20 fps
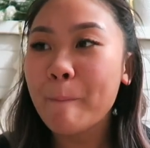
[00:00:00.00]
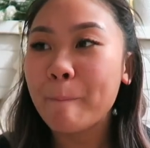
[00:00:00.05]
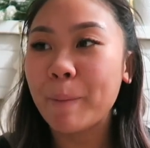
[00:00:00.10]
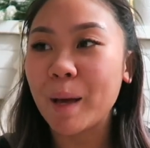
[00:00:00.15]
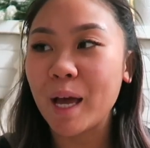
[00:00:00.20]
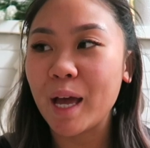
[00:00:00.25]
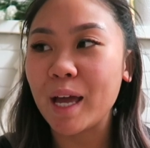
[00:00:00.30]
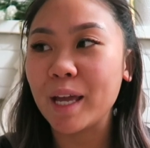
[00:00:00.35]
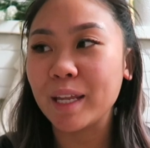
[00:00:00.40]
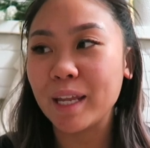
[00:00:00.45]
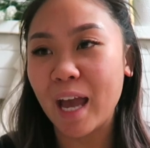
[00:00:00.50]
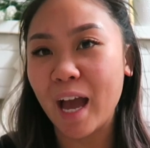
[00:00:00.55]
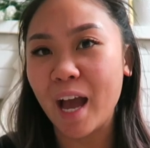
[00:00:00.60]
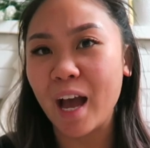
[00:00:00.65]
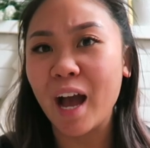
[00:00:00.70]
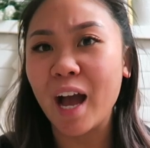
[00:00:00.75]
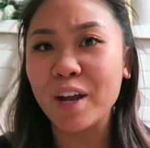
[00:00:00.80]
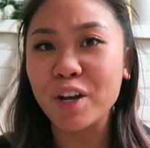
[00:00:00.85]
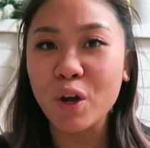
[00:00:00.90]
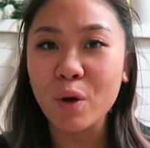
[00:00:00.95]
But
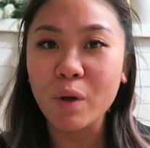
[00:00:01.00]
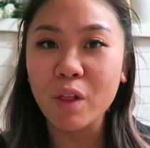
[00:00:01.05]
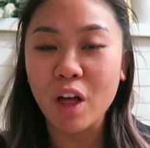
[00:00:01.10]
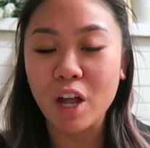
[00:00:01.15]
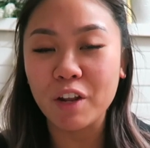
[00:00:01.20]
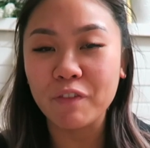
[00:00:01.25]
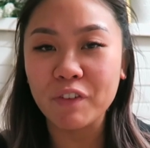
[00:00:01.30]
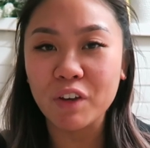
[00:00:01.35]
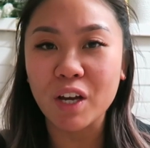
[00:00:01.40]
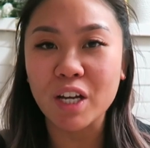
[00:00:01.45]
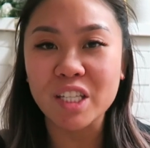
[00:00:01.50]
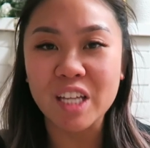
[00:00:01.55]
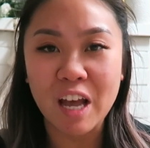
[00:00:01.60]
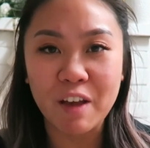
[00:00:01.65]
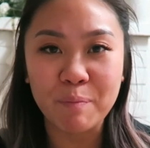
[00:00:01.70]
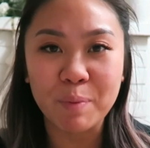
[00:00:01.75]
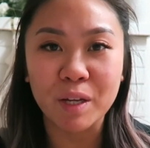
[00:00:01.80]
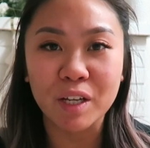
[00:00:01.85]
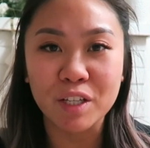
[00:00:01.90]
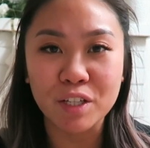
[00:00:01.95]
yeah, I know a lot of you guys
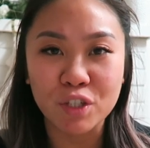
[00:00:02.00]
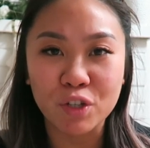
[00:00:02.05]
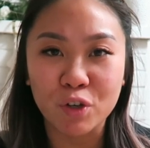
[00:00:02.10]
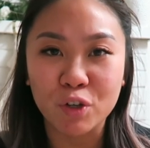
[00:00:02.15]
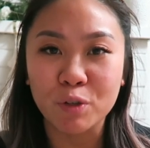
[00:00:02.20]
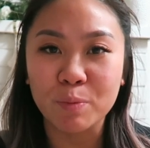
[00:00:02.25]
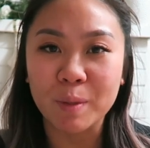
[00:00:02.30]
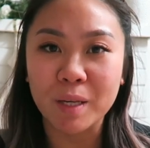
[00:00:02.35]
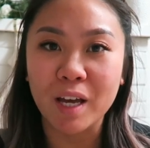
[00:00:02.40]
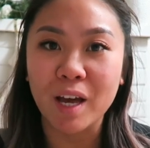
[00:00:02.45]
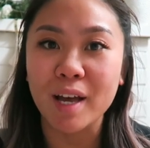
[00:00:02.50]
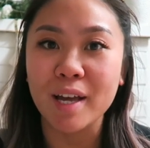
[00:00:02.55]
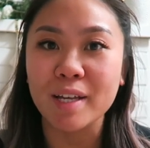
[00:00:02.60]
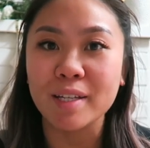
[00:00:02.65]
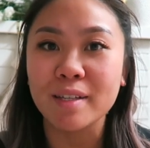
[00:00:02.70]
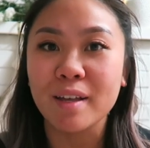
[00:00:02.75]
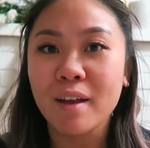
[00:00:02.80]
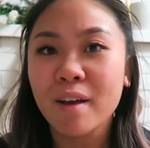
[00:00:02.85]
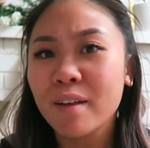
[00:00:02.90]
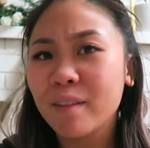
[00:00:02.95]
have been concerned
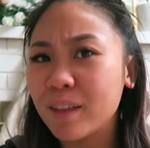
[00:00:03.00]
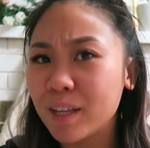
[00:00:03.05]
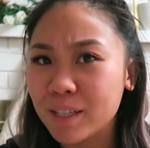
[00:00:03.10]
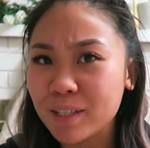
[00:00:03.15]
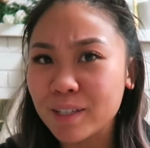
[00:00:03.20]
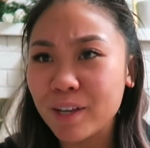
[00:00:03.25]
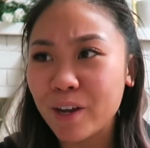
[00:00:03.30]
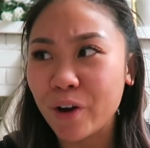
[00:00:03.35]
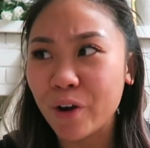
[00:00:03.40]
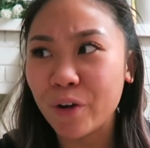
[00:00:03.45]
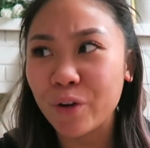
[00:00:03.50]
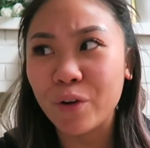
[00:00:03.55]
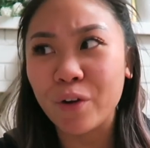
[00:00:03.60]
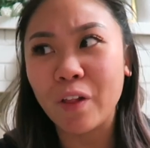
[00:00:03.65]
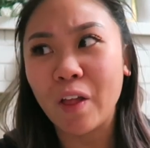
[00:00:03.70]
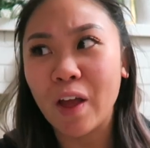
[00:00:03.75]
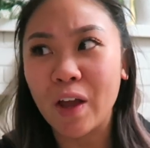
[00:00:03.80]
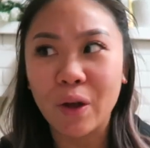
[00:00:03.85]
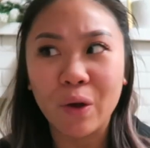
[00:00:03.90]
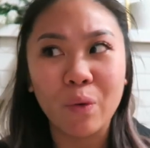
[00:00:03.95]
because this year
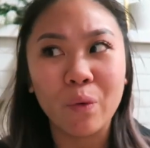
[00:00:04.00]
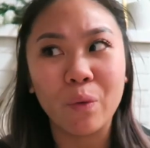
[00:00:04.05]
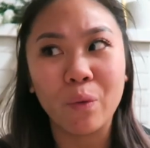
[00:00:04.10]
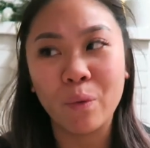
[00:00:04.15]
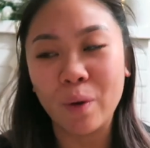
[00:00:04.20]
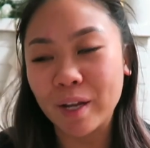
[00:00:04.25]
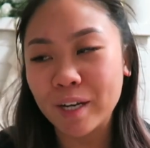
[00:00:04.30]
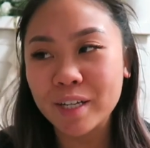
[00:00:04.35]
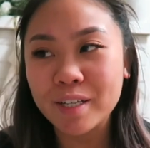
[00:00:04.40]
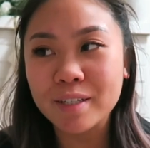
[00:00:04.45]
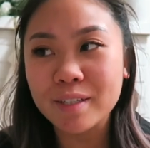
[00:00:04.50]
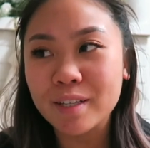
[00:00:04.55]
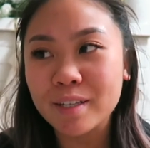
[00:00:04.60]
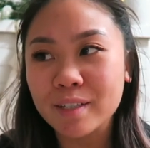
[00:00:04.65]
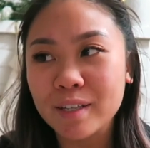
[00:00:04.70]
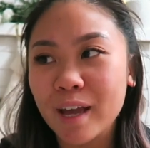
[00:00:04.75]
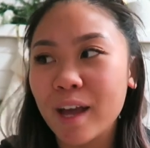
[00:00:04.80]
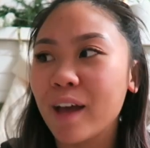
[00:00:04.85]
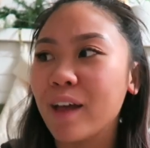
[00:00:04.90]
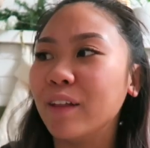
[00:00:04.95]
you're like, when is the
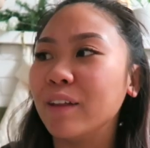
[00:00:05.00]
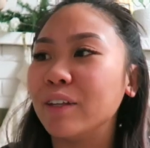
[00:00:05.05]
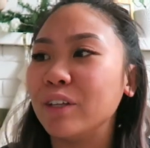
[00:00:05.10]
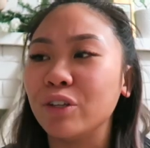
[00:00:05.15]
sale?